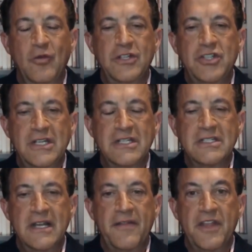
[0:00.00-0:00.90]
which
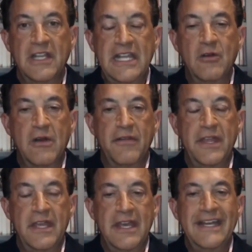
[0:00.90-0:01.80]
is the leader
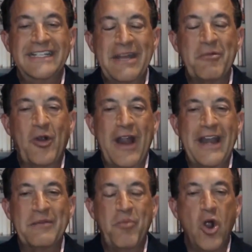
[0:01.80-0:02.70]
of the
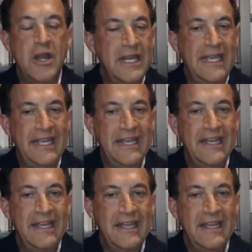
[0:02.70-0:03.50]
Democratic Party